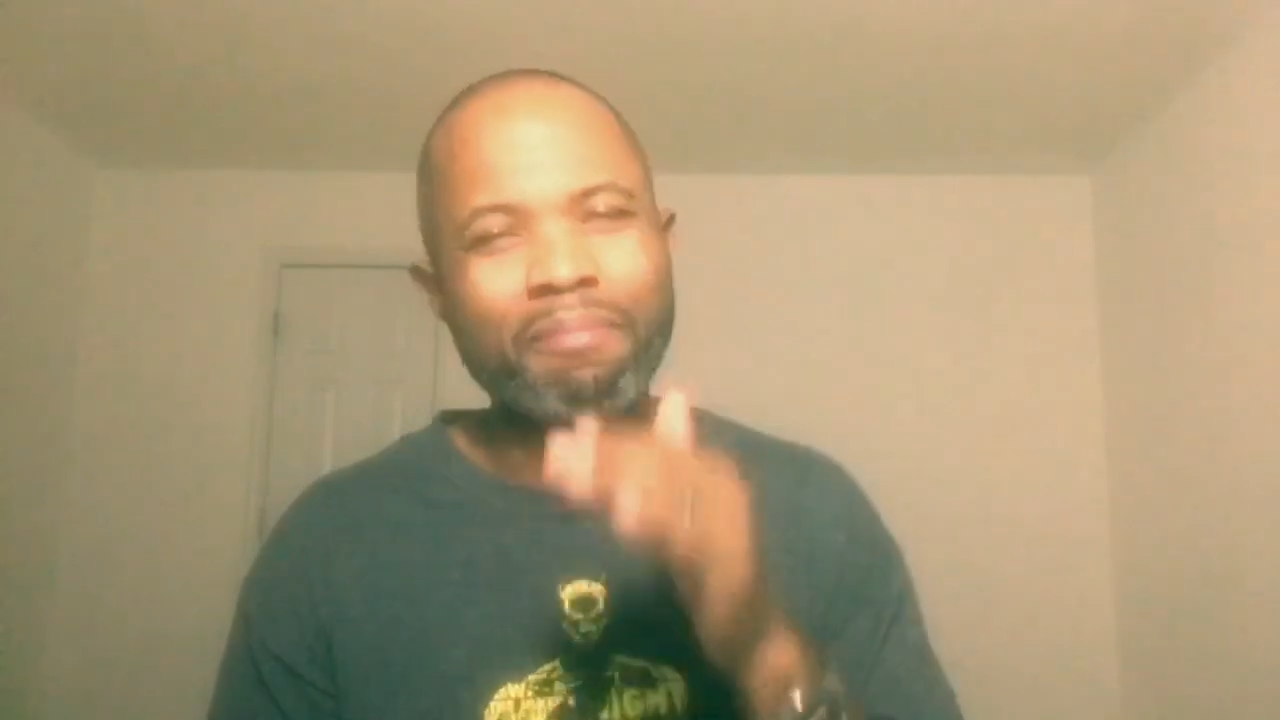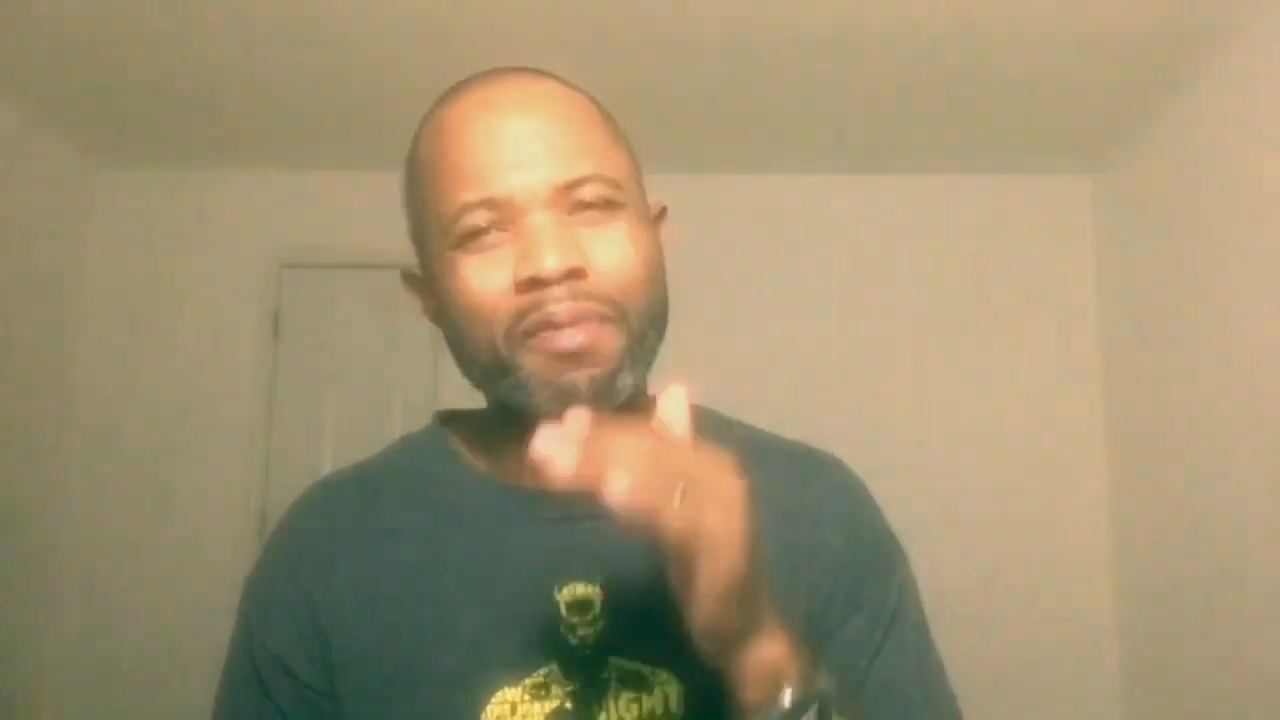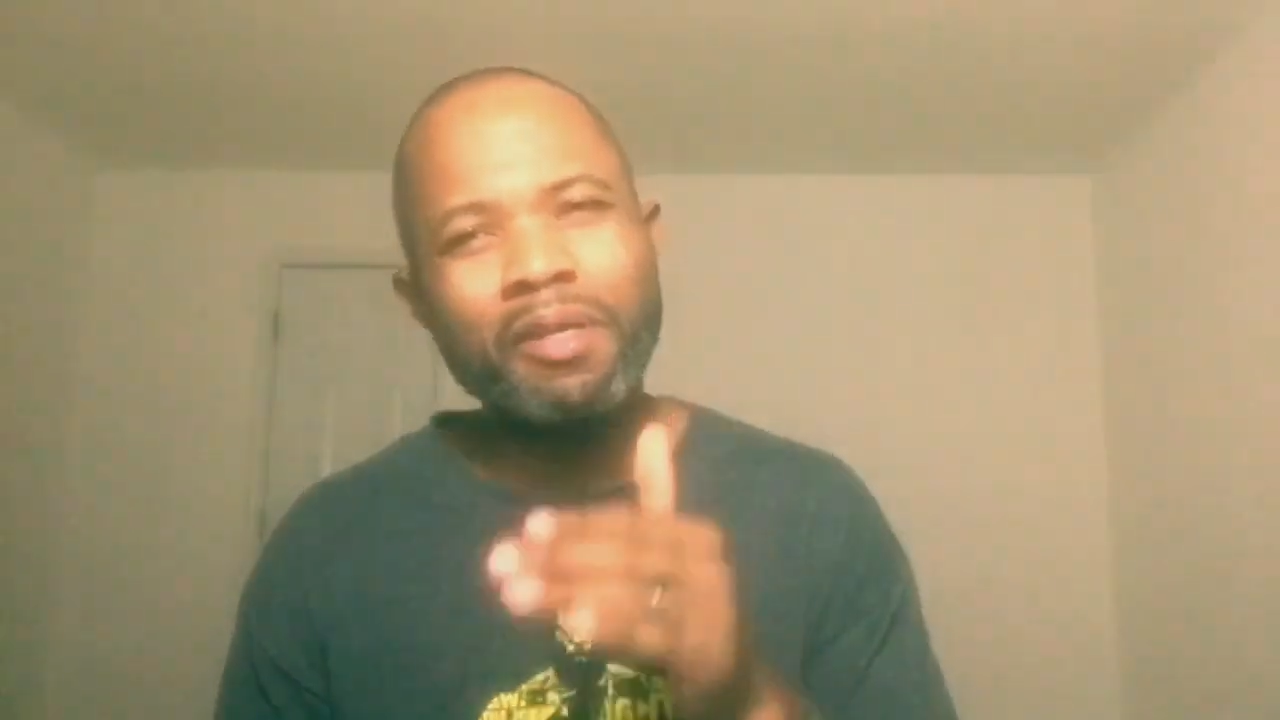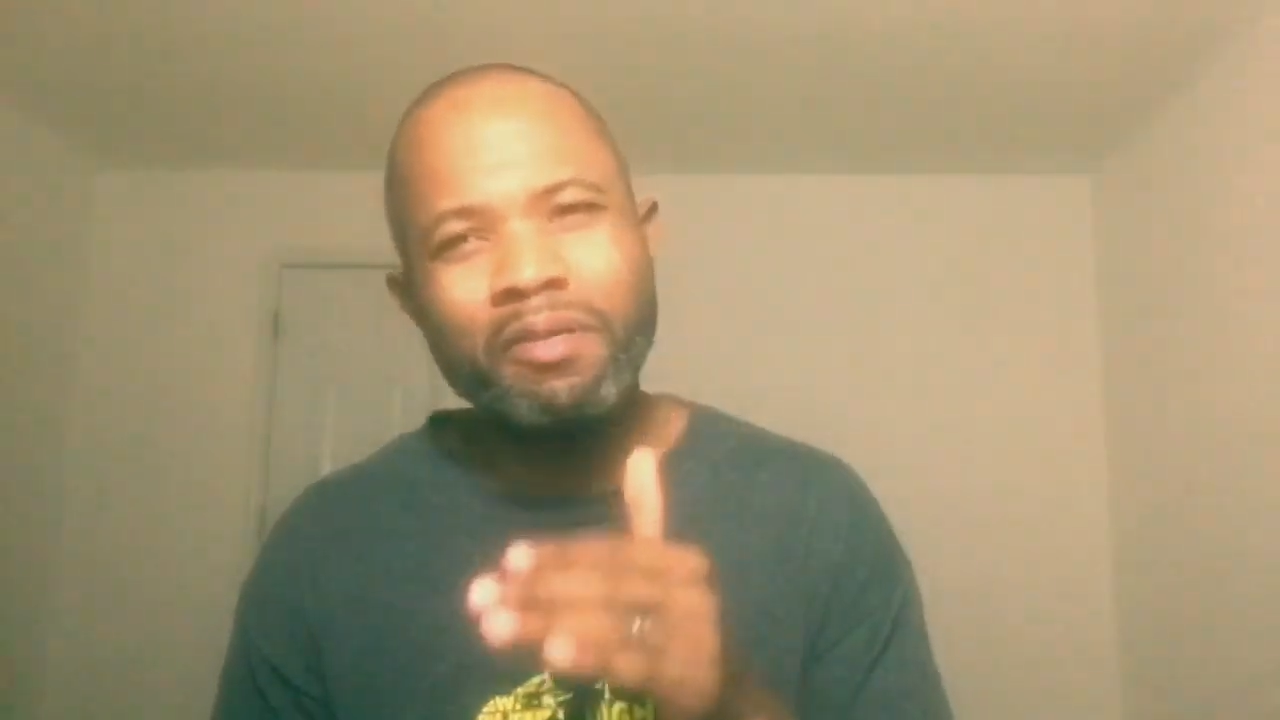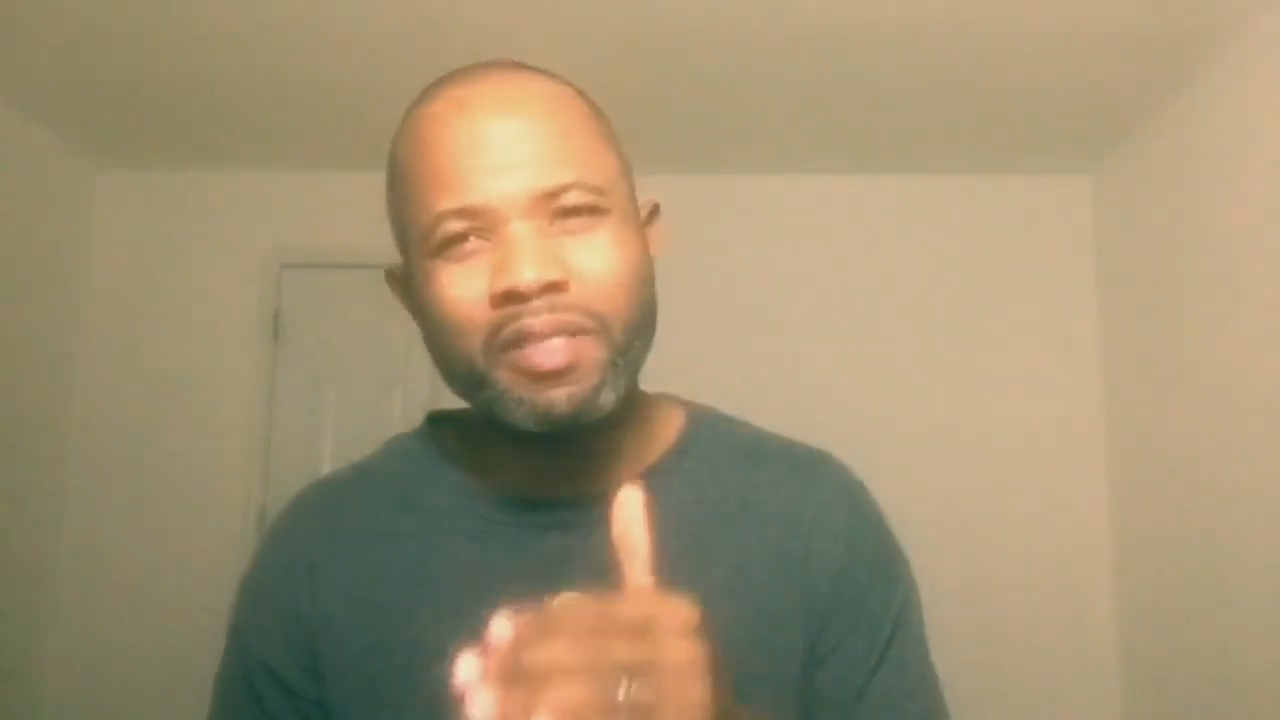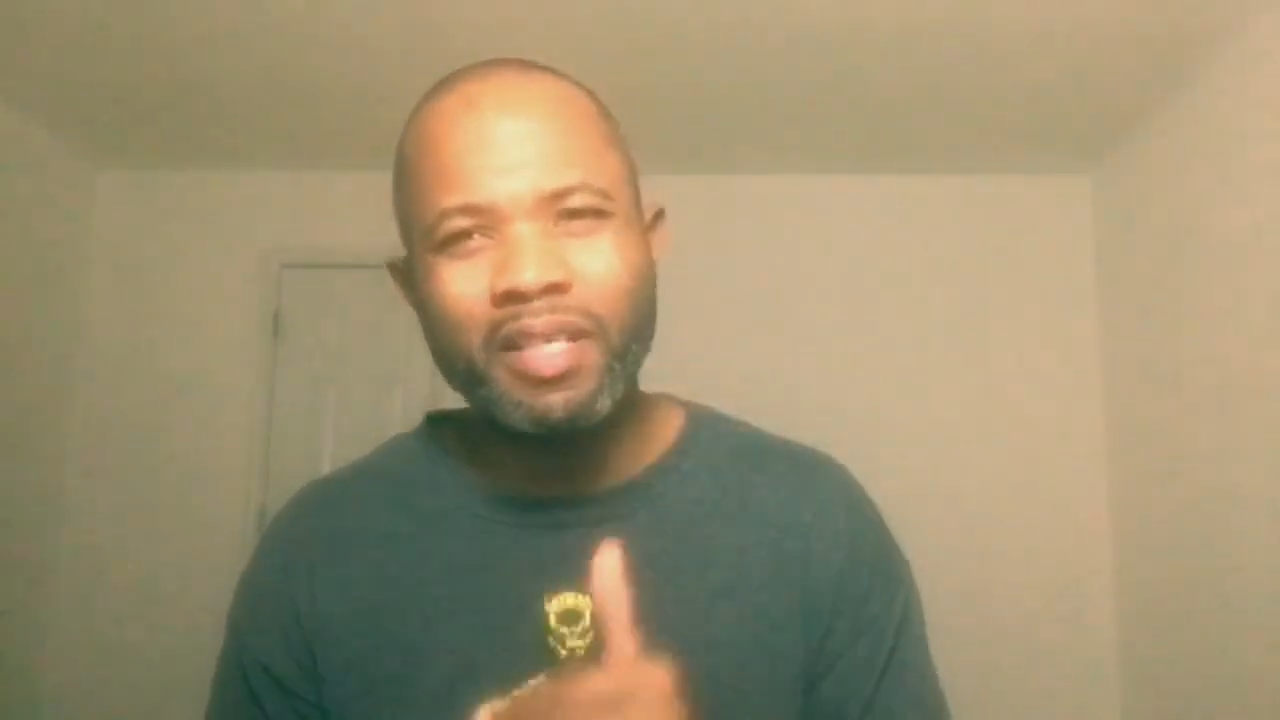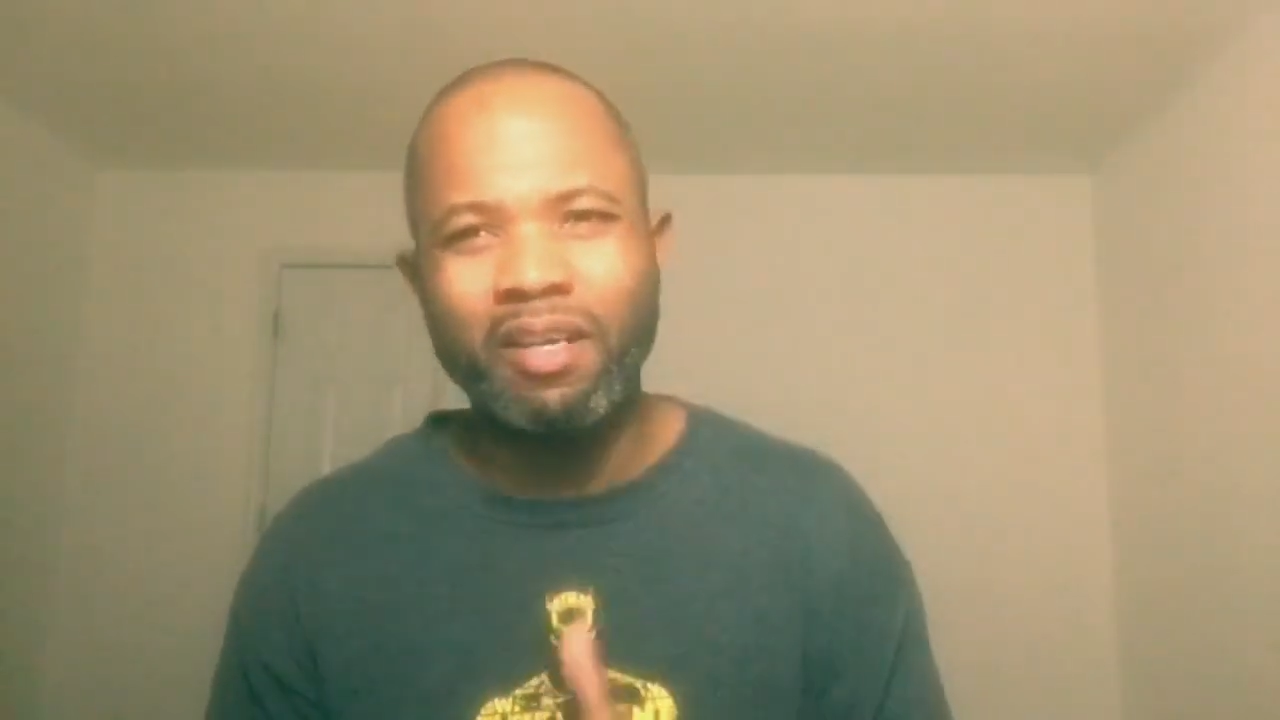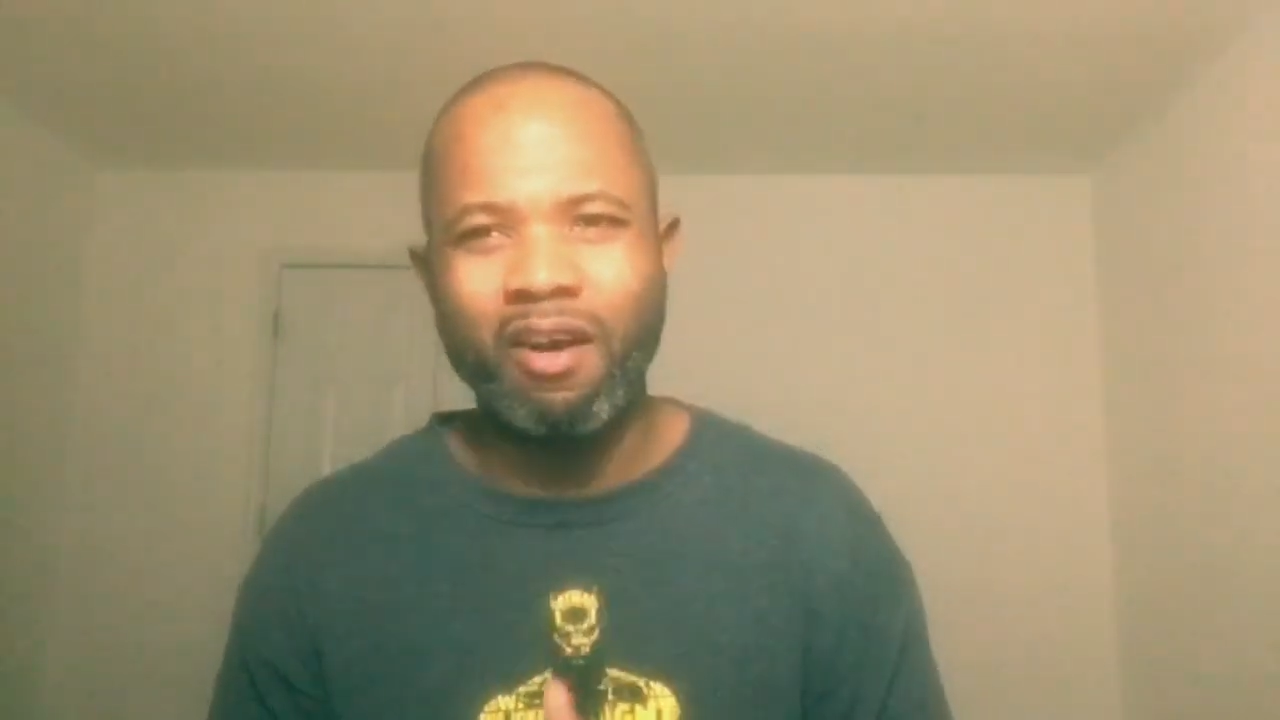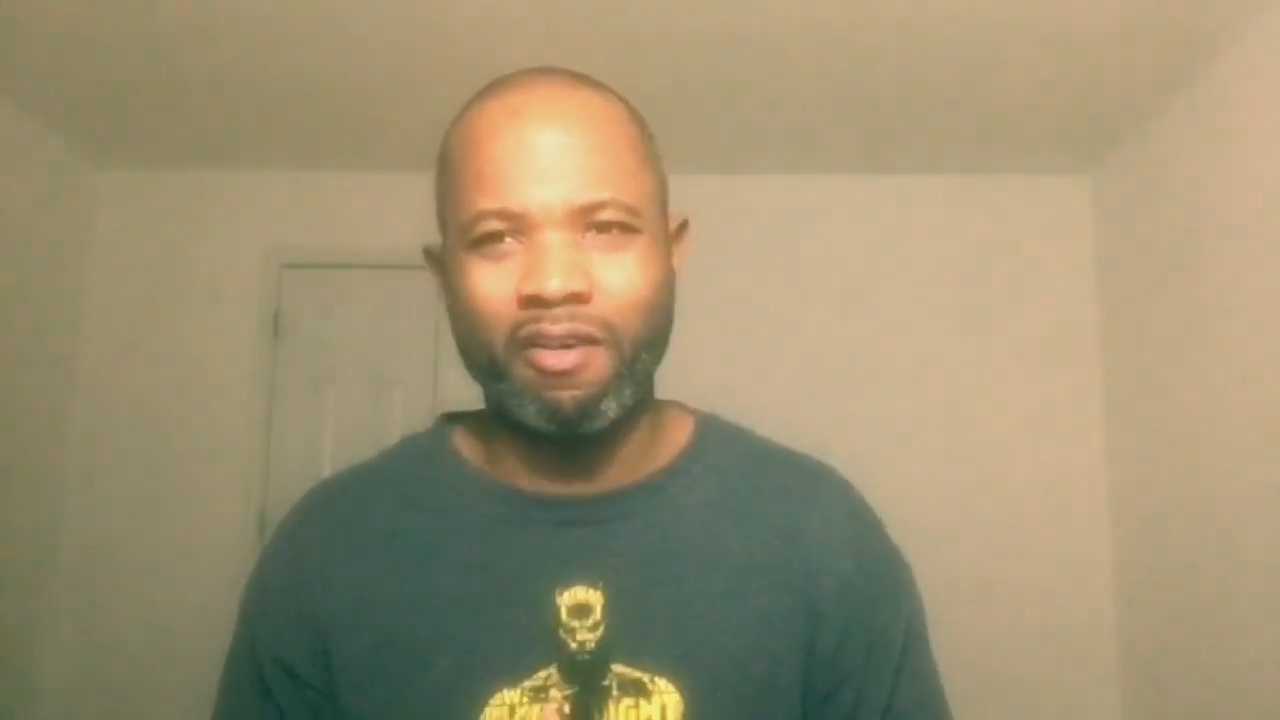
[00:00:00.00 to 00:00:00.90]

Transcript: music